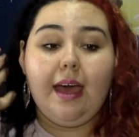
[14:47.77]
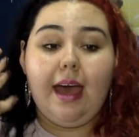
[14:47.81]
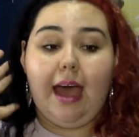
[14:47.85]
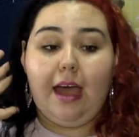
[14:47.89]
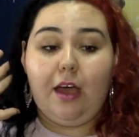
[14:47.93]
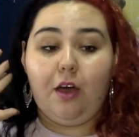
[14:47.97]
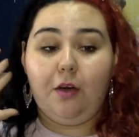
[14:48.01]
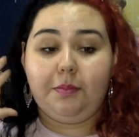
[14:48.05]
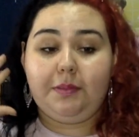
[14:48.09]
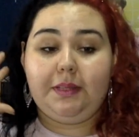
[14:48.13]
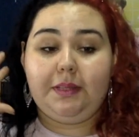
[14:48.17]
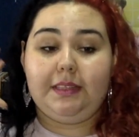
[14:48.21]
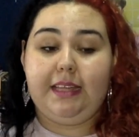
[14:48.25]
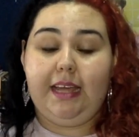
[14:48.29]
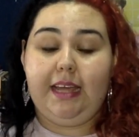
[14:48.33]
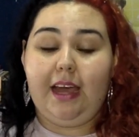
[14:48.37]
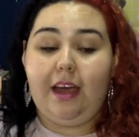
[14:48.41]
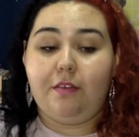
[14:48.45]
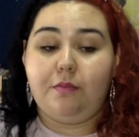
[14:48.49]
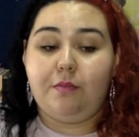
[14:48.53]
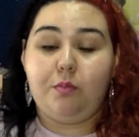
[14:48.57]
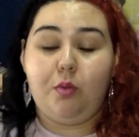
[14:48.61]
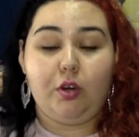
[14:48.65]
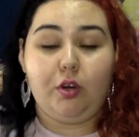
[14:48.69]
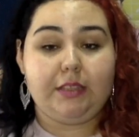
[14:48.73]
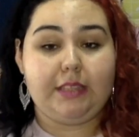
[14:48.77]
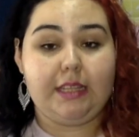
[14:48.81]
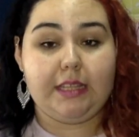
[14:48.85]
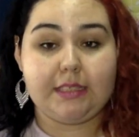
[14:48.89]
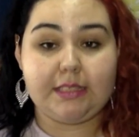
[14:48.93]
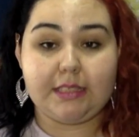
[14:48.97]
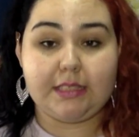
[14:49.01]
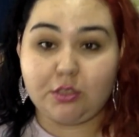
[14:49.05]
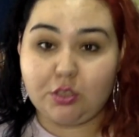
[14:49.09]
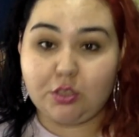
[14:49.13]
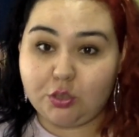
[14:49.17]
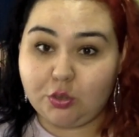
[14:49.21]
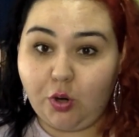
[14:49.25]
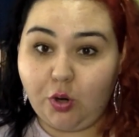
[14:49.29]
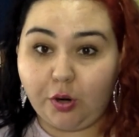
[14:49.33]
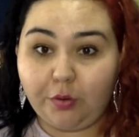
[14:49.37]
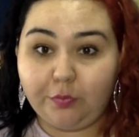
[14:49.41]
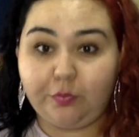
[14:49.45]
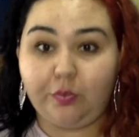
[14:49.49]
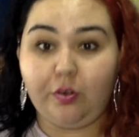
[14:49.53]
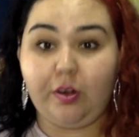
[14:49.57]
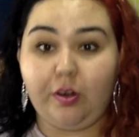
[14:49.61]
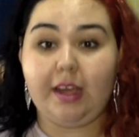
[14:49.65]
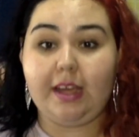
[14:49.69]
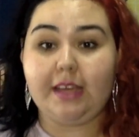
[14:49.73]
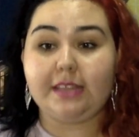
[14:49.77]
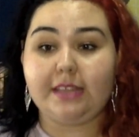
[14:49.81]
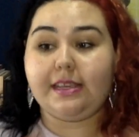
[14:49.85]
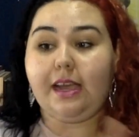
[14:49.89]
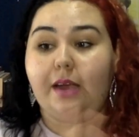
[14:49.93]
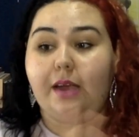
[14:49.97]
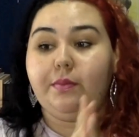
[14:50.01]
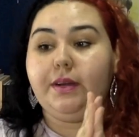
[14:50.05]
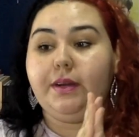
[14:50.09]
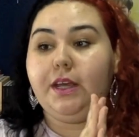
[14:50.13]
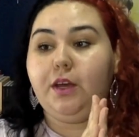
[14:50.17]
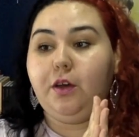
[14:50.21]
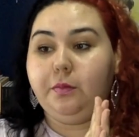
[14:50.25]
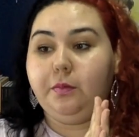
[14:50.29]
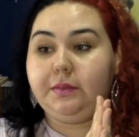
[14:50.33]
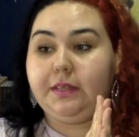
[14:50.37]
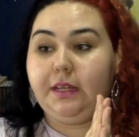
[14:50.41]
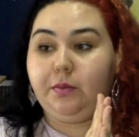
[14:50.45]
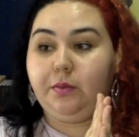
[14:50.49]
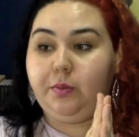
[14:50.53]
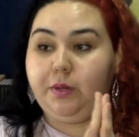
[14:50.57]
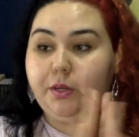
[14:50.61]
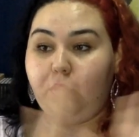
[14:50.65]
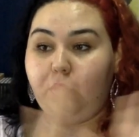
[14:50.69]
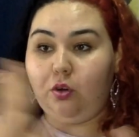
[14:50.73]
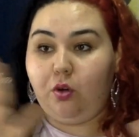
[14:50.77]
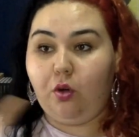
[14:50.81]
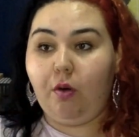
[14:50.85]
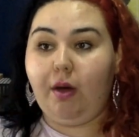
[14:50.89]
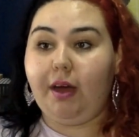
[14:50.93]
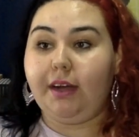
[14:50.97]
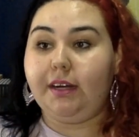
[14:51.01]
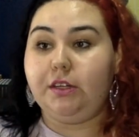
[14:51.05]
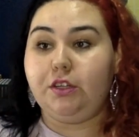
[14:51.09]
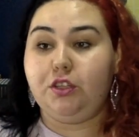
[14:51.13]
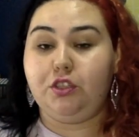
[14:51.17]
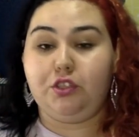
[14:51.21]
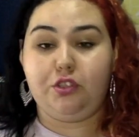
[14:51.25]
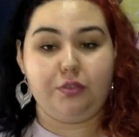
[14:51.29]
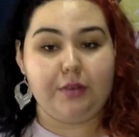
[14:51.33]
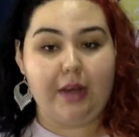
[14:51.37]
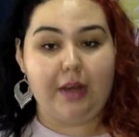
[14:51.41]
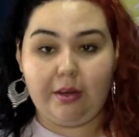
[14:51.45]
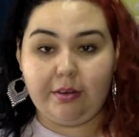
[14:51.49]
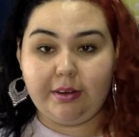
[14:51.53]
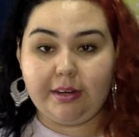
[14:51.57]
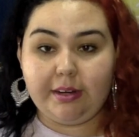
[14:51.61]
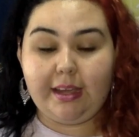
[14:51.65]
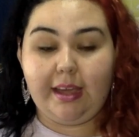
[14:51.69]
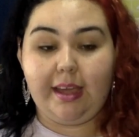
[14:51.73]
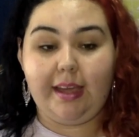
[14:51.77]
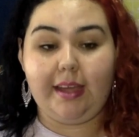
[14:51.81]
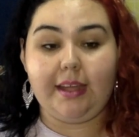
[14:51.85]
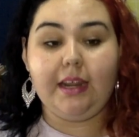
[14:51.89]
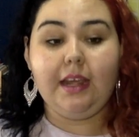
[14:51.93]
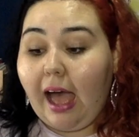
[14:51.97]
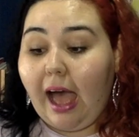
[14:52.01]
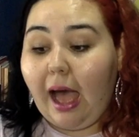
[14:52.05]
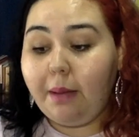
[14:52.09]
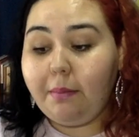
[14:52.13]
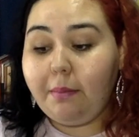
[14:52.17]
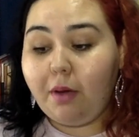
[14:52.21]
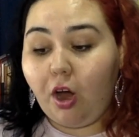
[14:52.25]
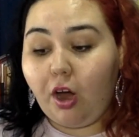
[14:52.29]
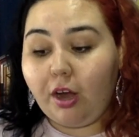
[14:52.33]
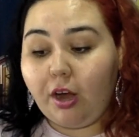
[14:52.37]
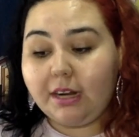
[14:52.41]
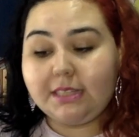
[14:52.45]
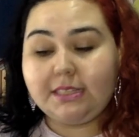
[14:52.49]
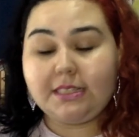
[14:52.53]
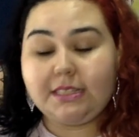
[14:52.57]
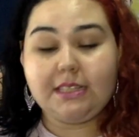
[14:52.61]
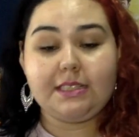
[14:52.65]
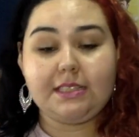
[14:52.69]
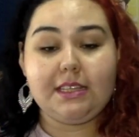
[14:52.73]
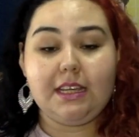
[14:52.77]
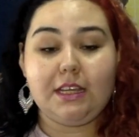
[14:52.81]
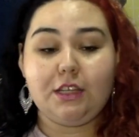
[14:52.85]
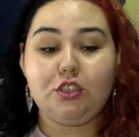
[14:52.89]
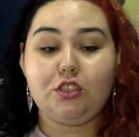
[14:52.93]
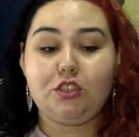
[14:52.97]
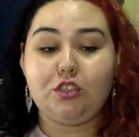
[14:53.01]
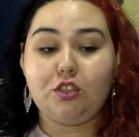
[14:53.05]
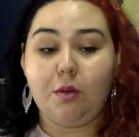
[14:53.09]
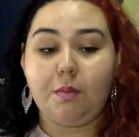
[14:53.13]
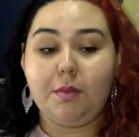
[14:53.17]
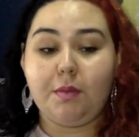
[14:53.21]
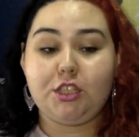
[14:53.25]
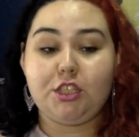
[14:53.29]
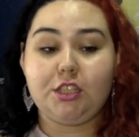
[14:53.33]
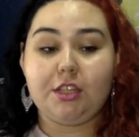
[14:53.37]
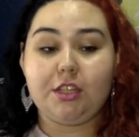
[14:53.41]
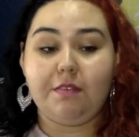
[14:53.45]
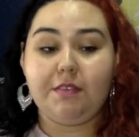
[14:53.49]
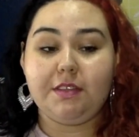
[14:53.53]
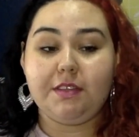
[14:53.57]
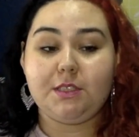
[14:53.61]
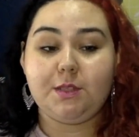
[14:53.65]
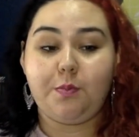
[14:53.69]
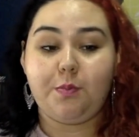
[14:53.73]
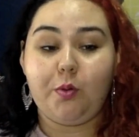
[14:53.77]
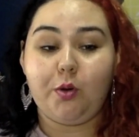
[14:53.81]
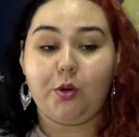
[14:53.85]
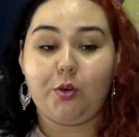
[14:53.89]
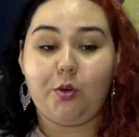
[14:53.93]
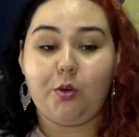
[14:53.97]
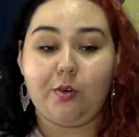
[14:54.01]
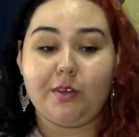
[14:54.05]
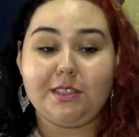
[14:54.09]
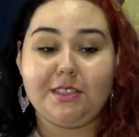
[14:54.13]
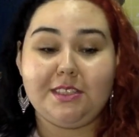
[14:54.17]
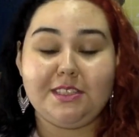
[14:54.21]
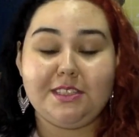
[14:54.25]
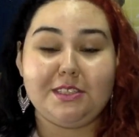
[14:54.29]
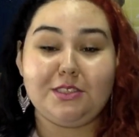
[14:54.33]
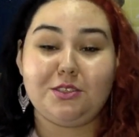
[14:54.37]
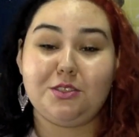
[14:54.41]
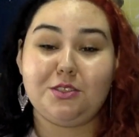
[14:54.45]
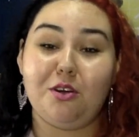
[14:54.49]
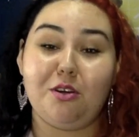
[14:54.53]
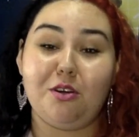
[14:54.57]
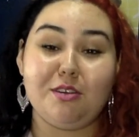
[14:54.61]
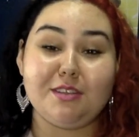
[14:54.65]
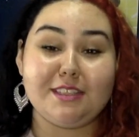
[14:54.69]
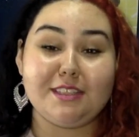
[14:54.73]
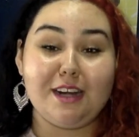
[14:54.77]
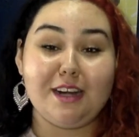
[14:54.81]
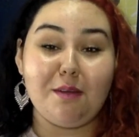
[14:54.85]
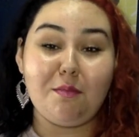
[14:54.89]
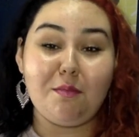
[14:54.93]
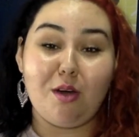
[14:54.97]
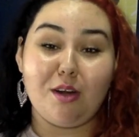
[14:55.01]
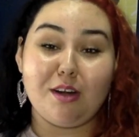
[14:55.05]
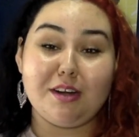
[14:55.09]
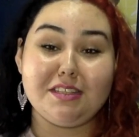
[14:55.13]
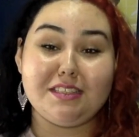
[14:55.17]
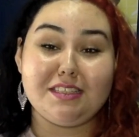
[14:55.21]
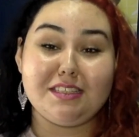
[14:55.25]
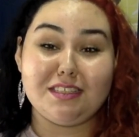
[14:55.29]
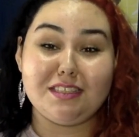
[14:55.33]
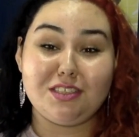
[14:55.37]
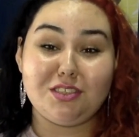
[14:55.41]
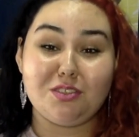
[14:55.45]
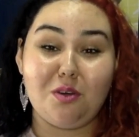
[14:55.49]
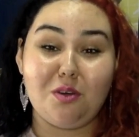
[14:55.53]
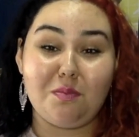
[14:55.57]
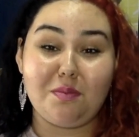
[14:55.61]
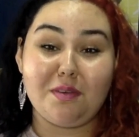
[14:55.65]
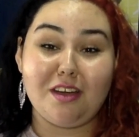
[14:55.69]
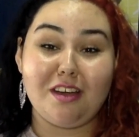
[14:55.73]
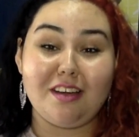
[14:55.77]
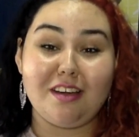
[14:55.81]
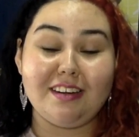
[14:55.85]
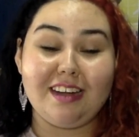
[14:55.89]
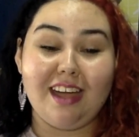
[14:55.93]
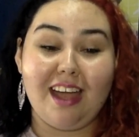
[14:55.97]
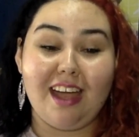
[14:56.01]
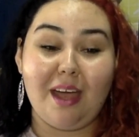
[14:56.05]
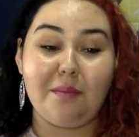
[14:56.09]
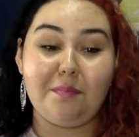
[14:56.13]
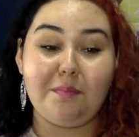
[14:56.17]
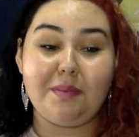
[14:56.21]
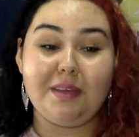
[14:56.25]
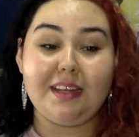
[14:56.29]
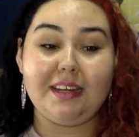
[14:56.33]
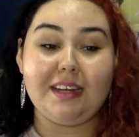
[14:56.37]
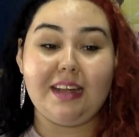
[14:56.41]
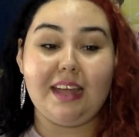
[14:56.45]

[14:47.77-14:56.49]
I hope that they have more things in store for us. I really hope that we don't go on a drought again. I'm honestly seeing so much love and support going to these girls. And I'm honestly so beyond happy.